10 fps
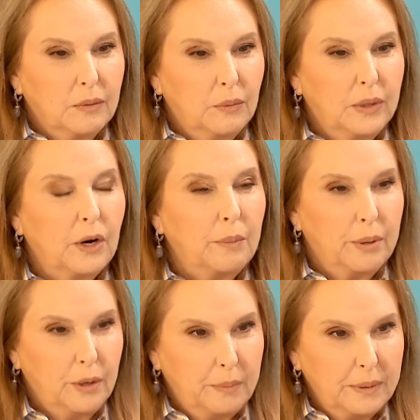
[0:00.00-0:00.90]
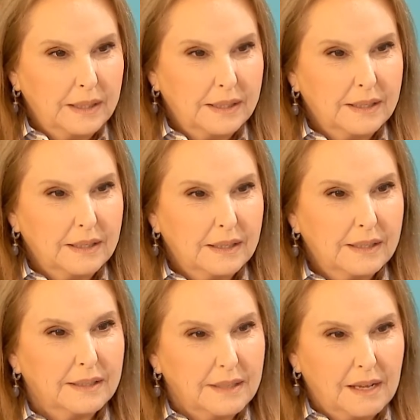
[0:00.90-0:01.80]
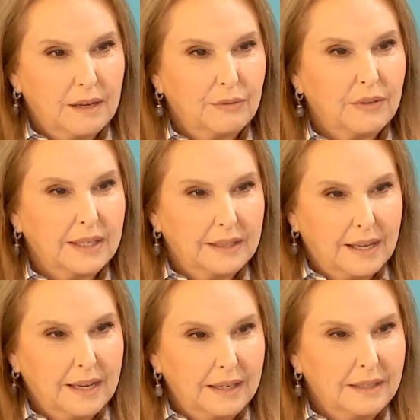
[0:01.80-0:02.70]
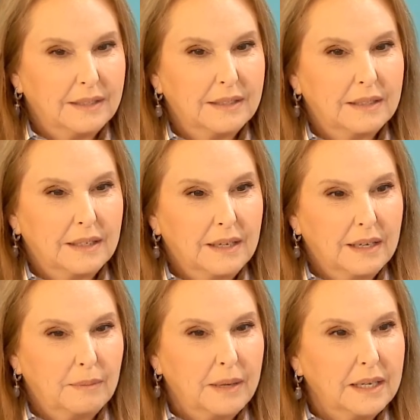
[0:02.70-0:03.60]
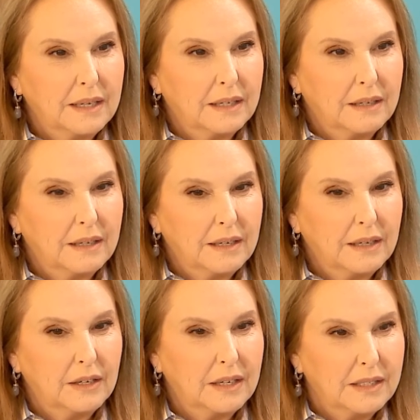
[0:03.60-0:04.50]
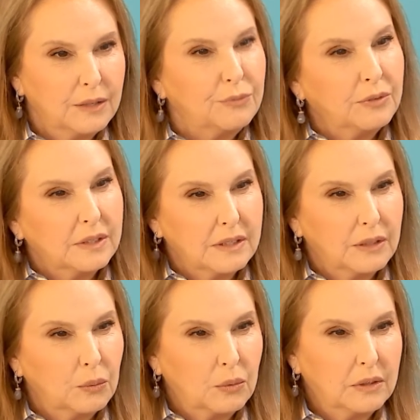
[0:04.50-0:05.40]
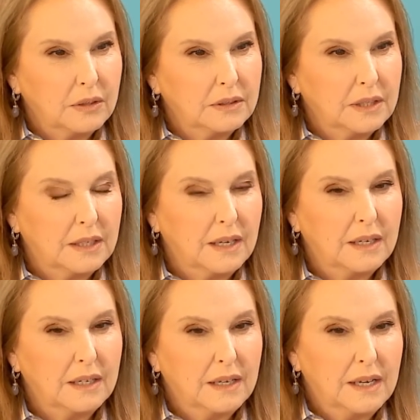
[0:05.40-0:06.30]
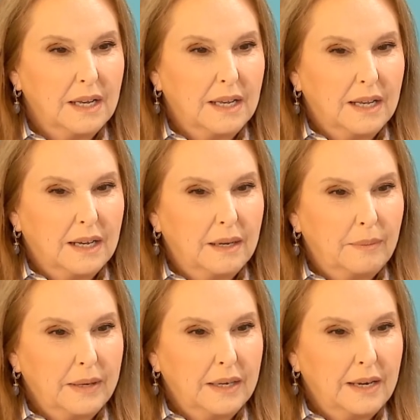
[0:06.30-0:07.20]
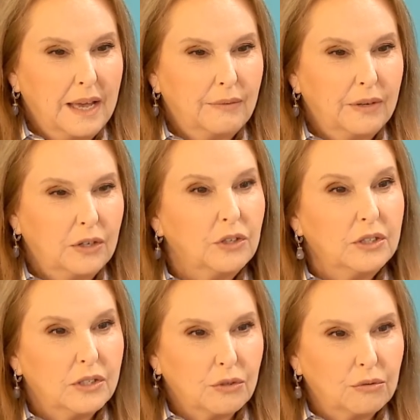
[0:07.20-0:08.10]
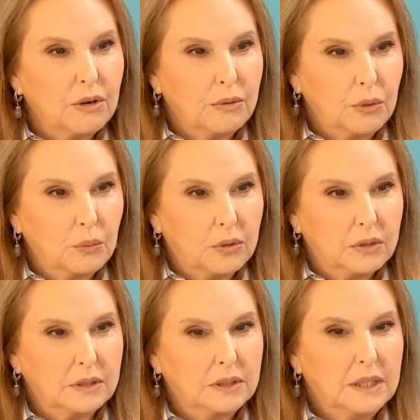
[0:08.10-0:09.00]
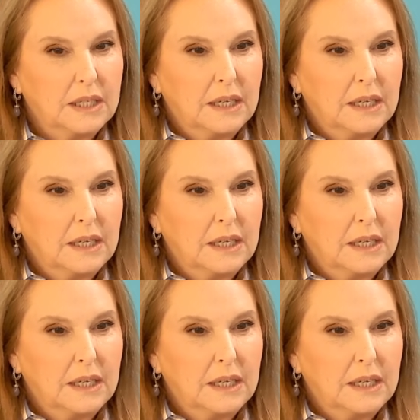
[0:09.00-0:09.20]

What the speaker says: when our purpose is love and light and making a difference in the world and having goodness grow in the world,